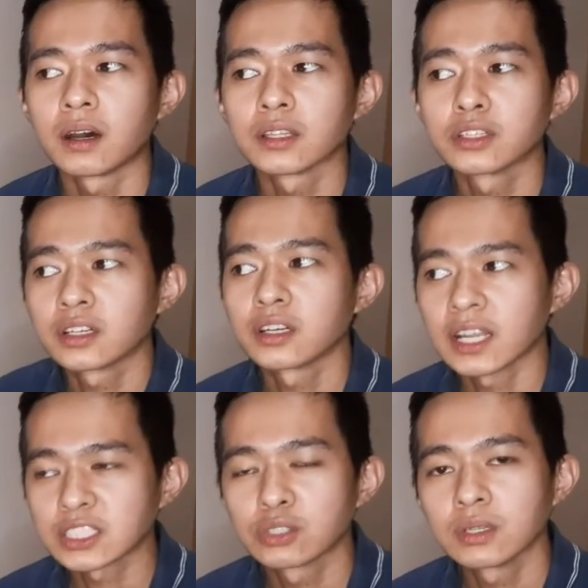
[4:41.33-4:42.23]
There are
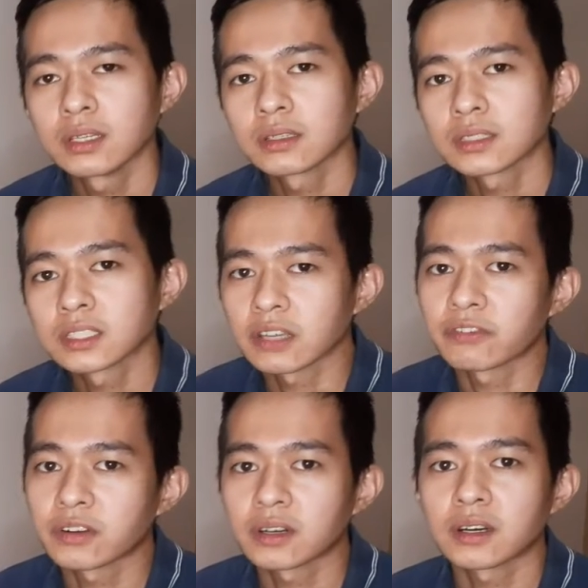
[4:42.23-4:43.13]
actually
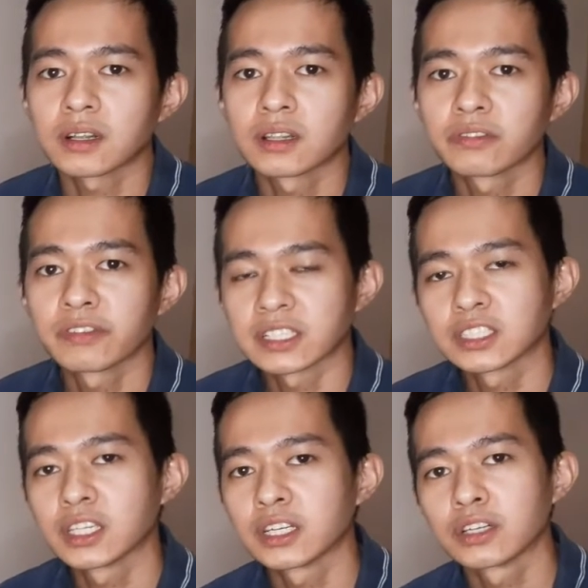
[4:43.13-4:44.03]
several
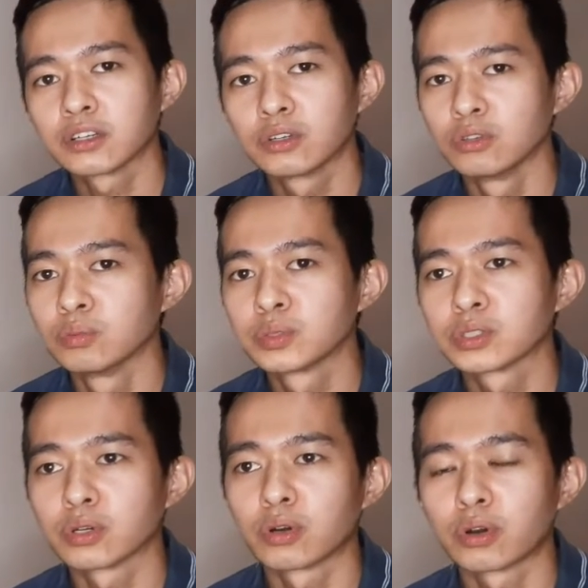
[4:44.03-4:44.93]
fixed gear
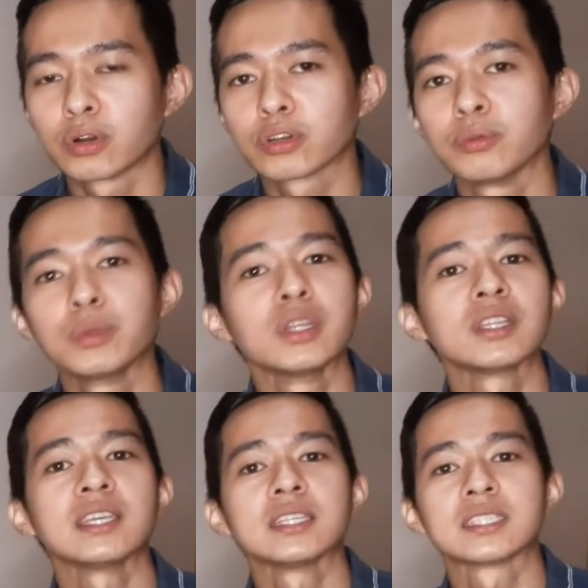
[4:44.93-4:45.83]
groups or
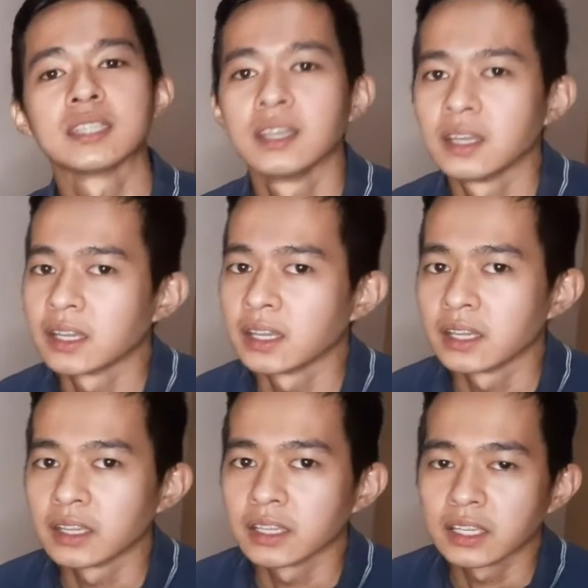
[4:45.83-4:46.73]
communities
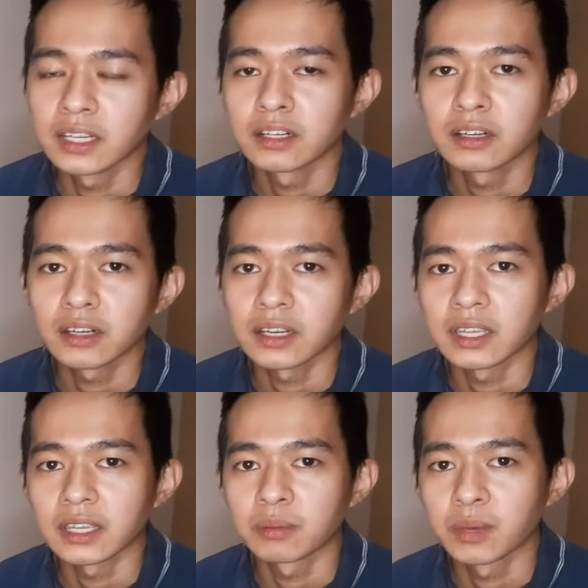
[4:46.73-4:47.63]
here
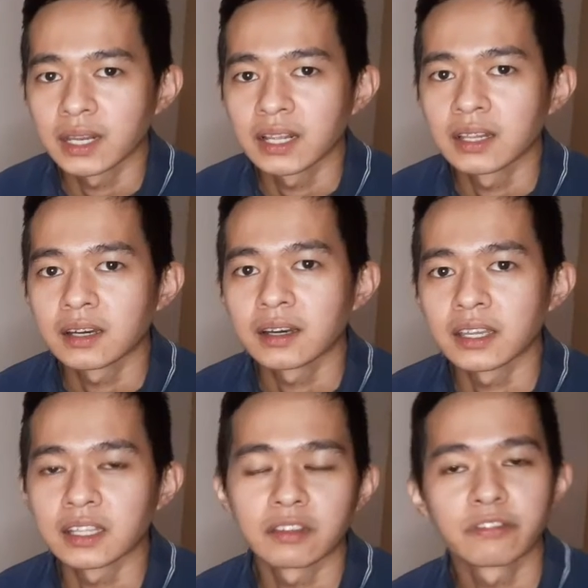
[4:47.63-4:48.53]
in
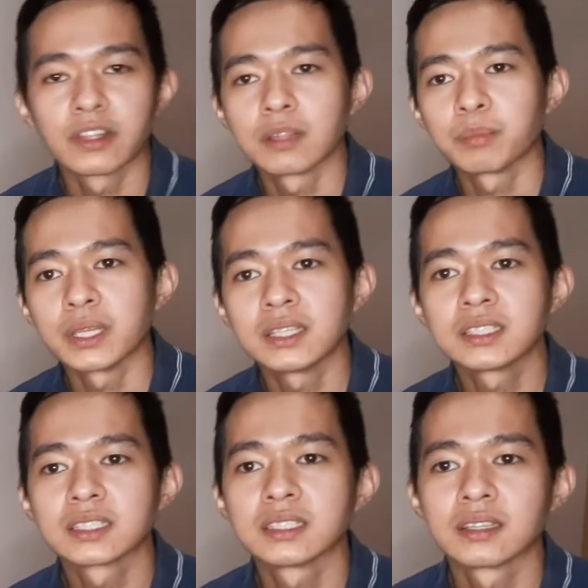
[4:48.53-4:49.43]
Manila in the
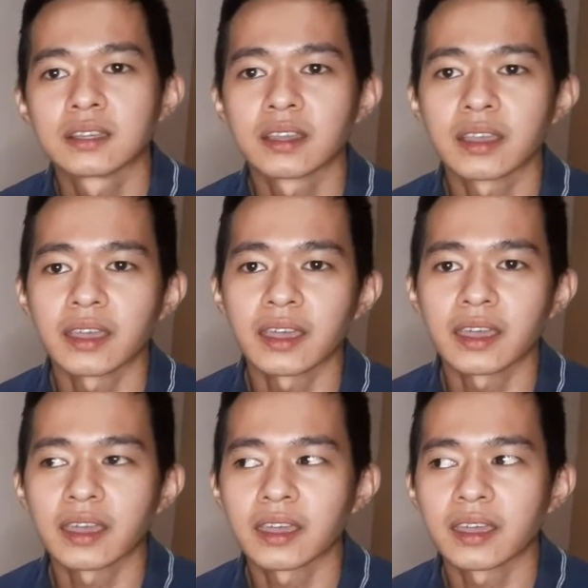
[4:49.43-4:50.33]
Philippines,
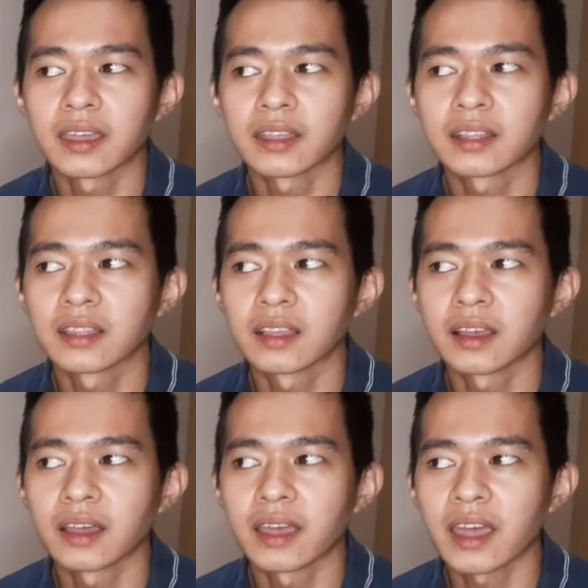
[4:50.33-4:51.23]
and
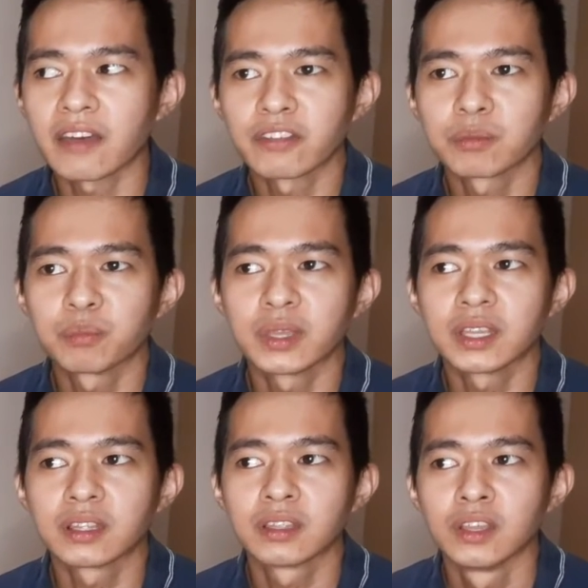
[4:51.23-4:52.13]
I haven't
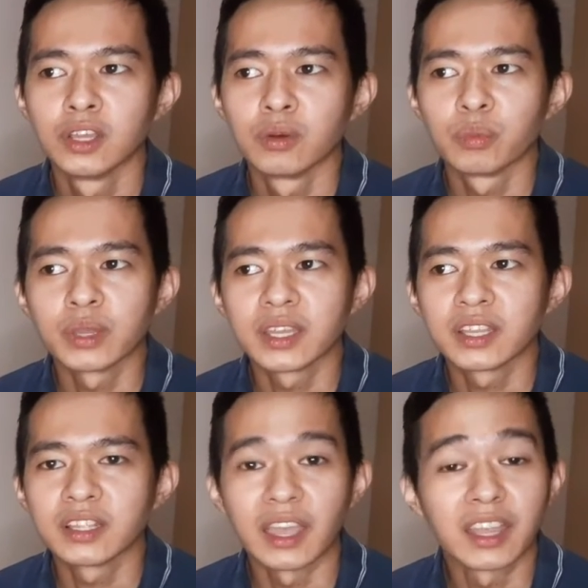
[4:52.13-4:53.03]
been
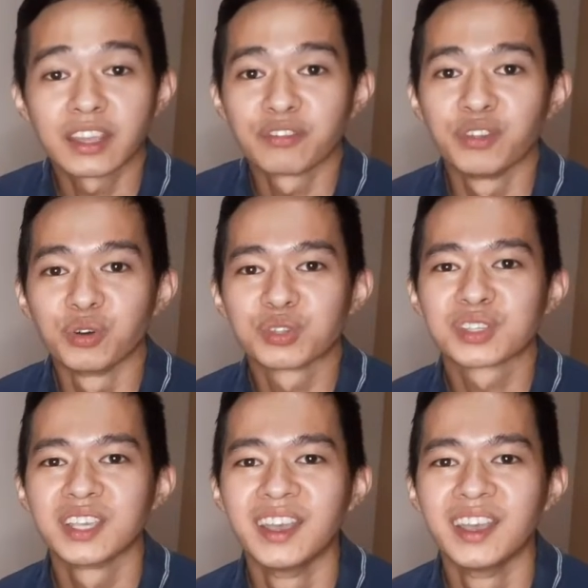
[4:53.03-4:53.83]
with any of those